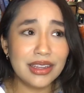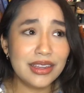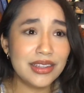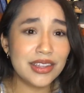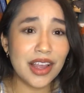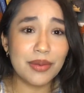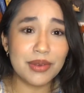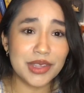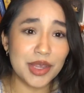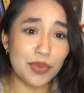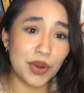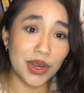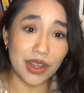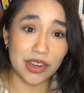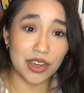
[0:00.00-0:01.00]
It's obviously
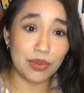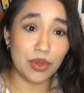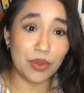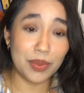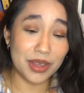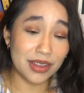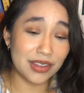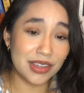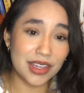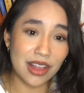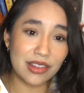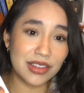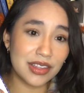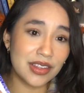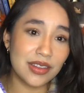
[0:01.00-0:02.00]
predictable because it
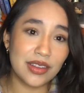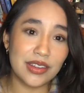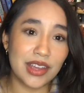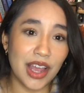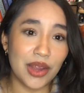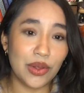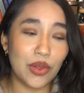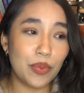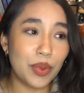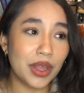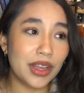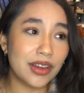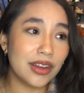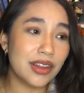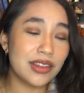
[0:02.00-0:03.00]
tells us in the title,
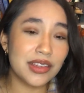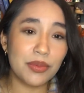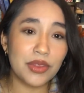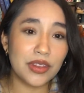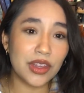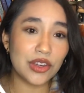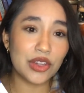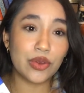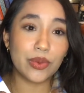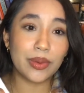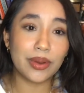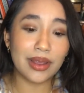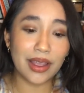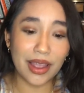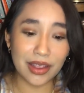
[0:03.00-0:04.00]
but it's something that you
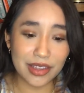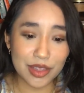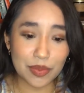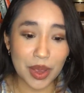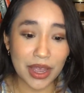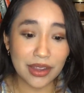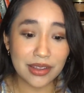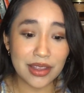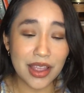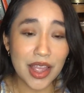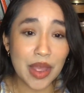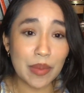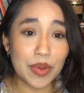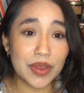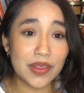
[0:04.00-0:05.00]
expect.
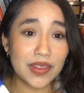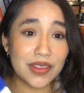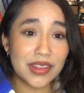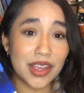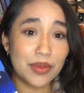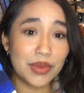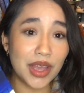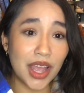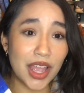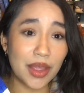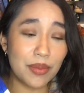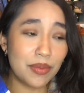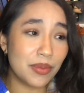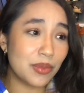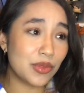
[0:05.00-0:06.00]
But at the same
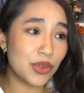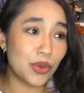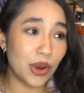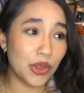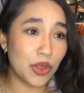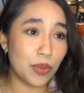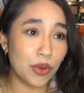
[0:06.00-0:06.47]
time, throughout the